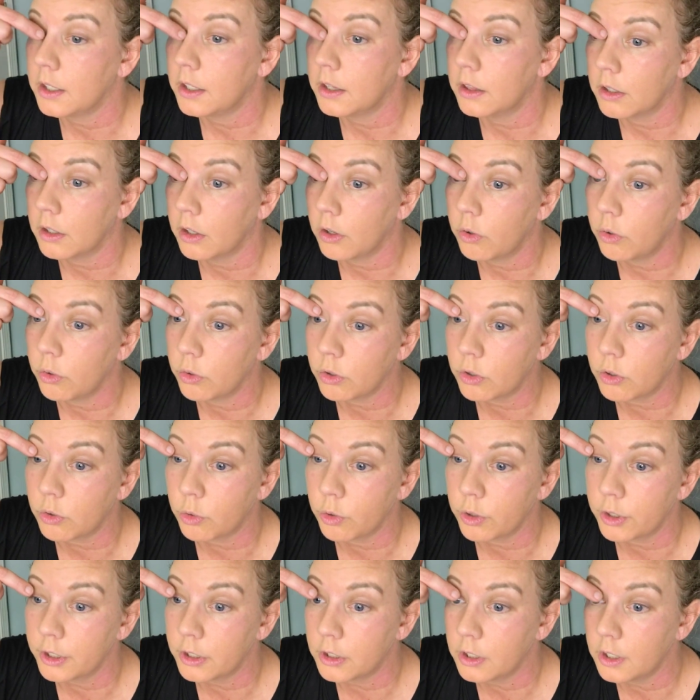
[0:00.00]
in the whole
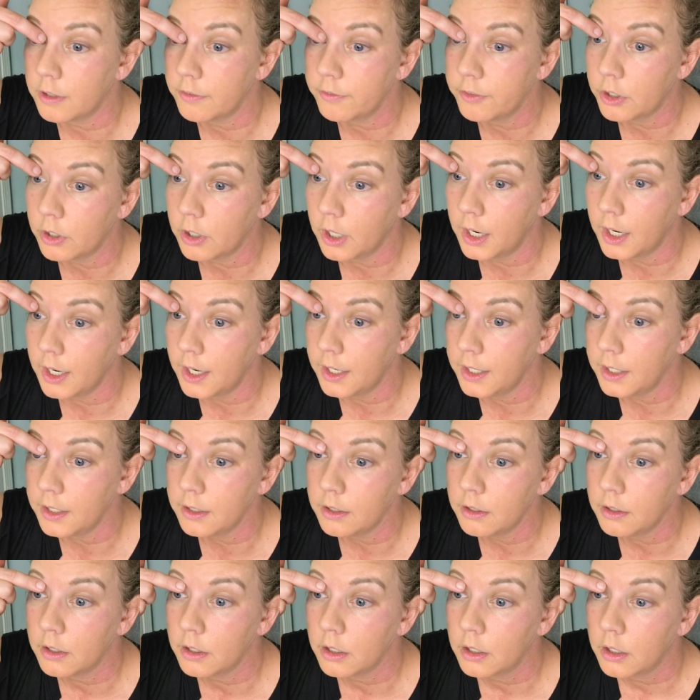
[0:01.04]
corner of your eye.